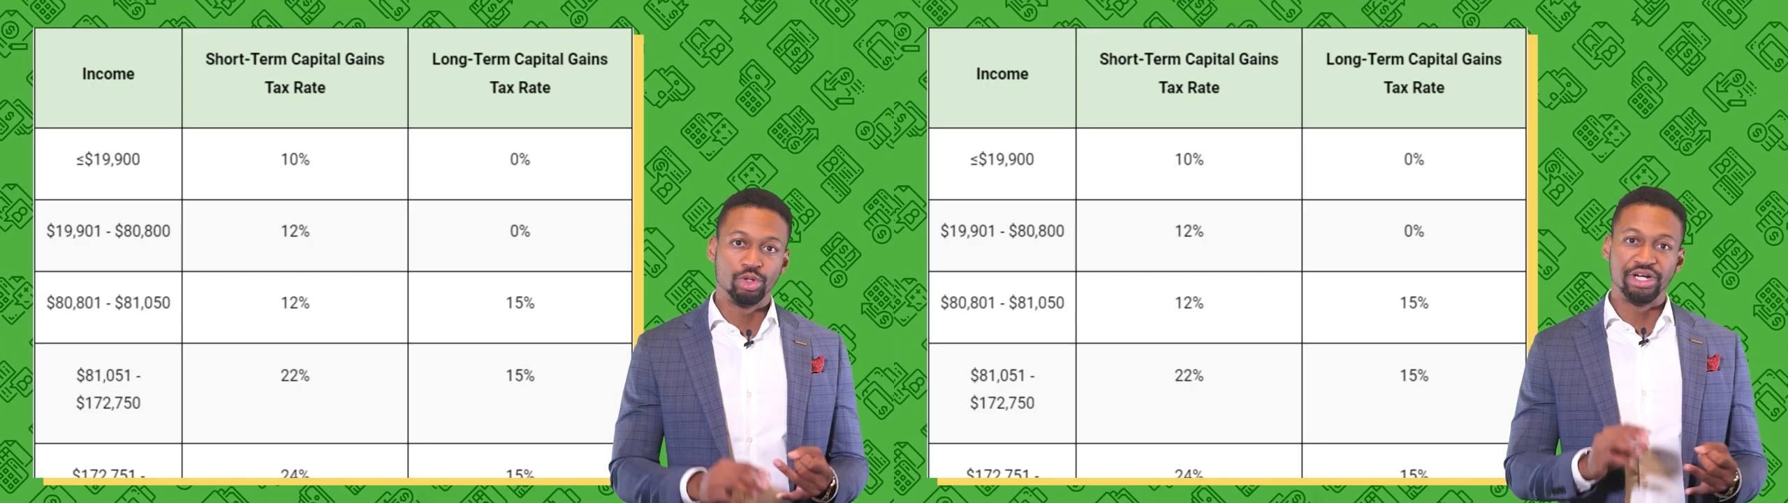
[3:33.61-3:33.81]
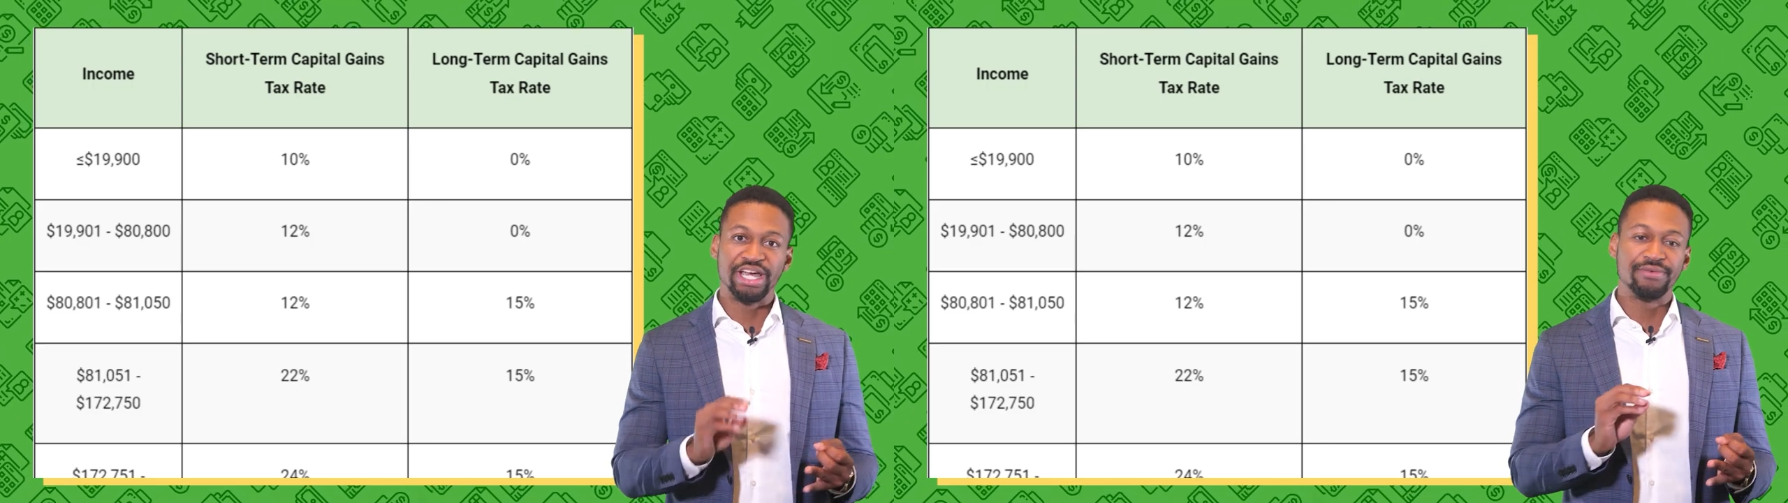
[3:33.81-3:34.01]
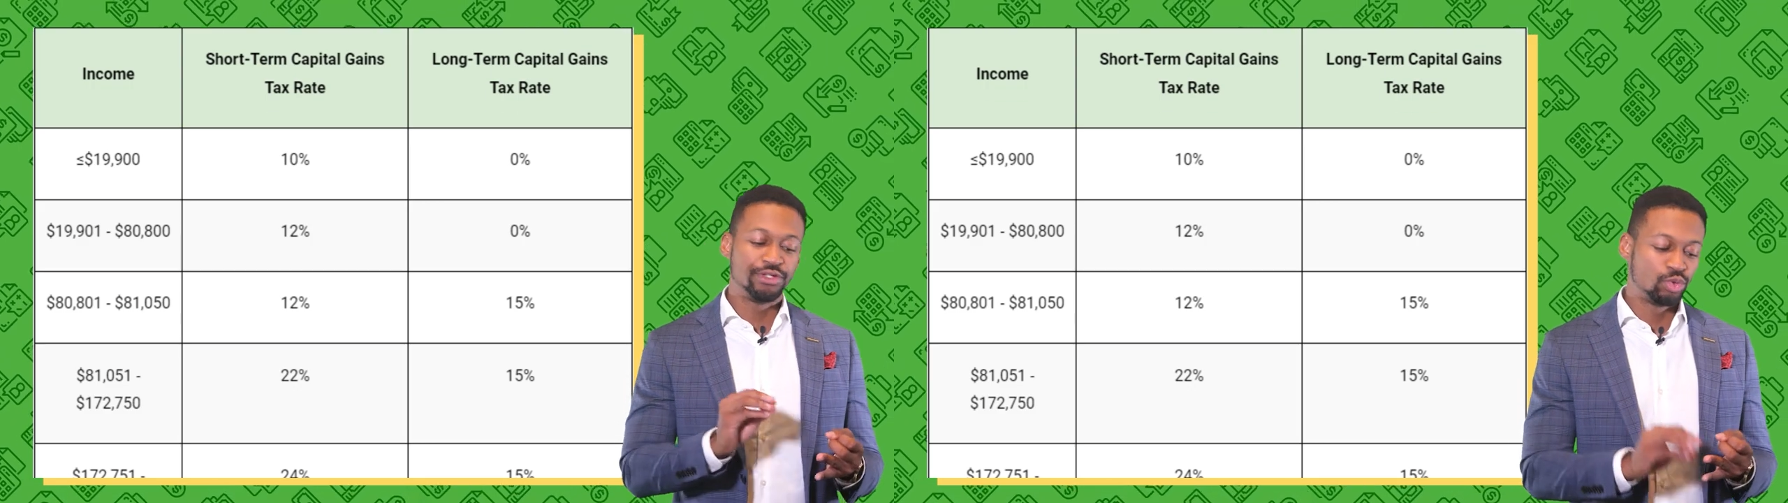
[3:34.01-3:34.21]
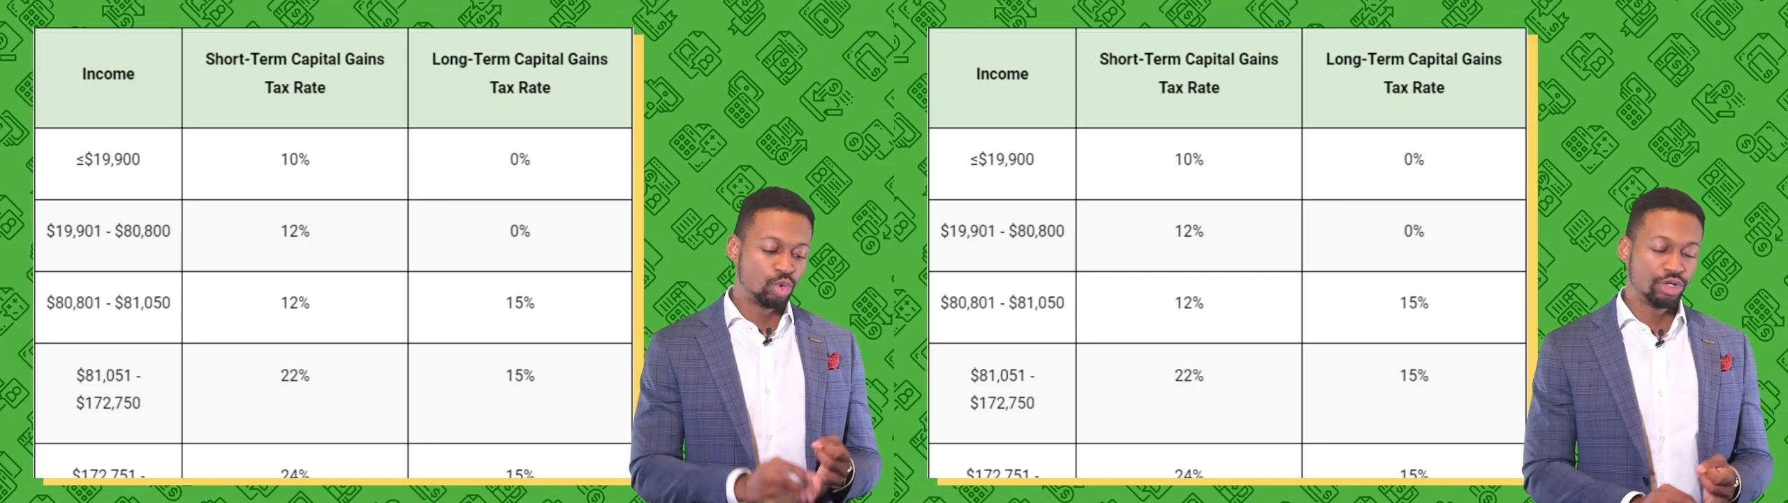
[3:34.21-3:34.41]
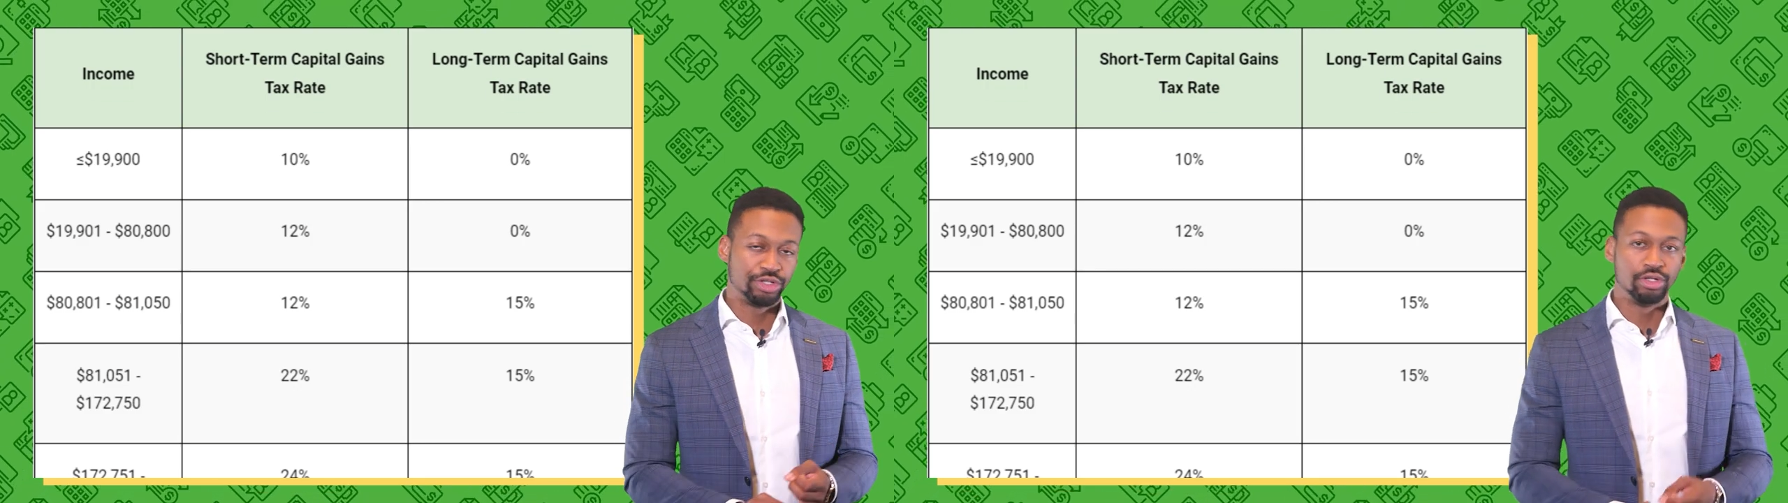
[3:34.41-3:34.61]
or every
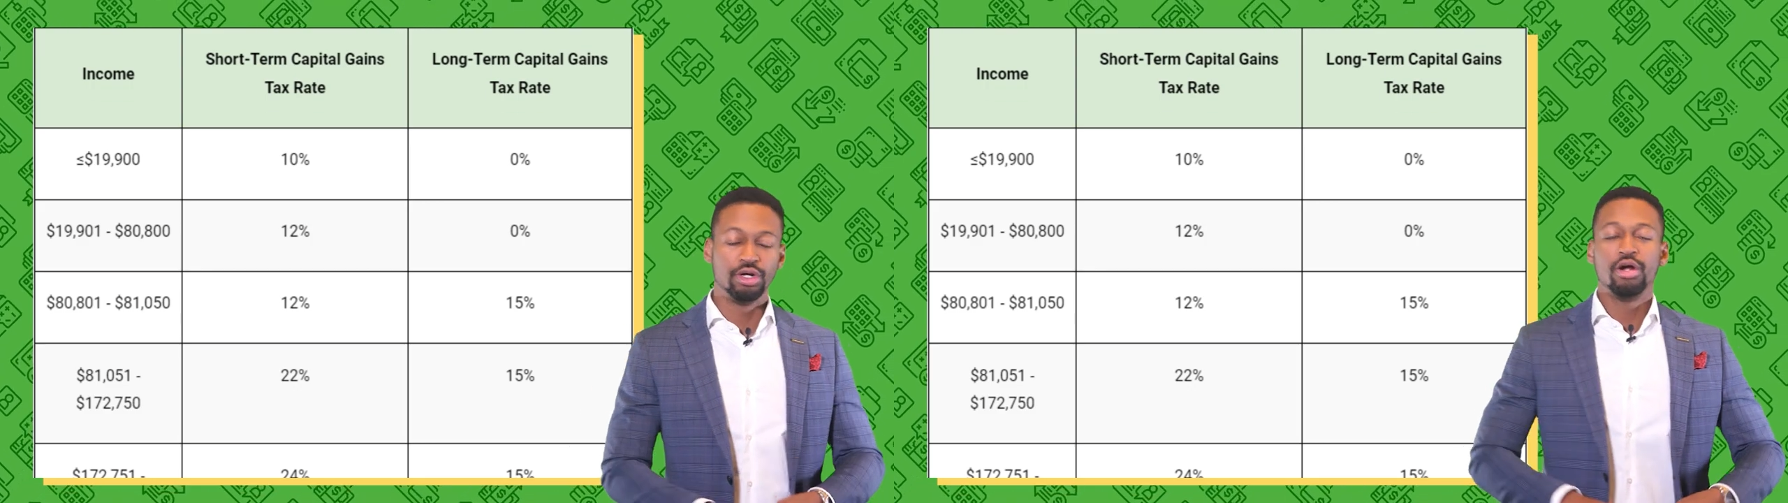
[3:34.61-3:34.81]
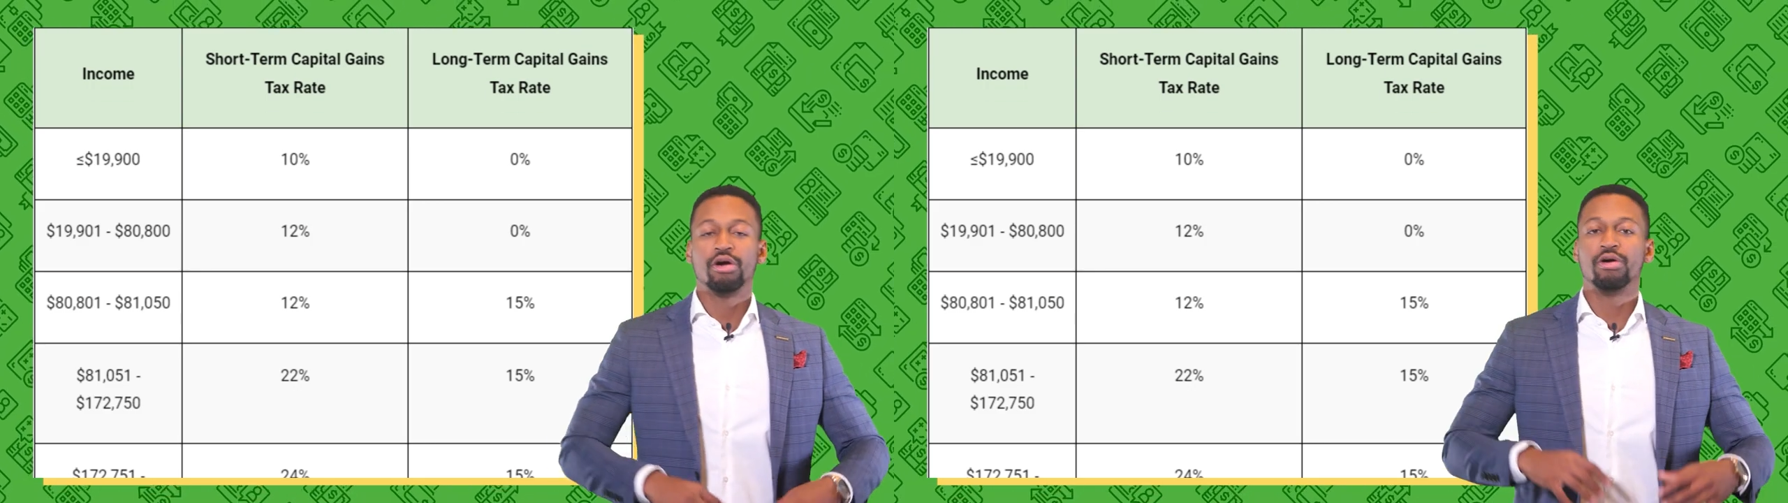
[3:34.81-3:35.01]
quarter,